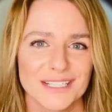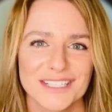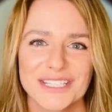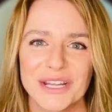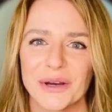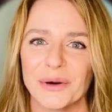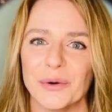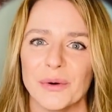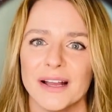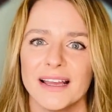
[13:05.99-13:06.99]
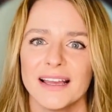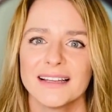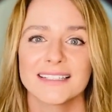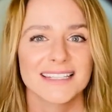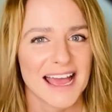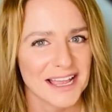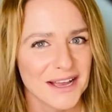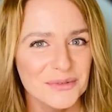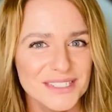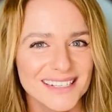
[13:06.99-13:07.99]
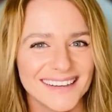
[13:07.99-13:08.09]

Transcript: So does that count?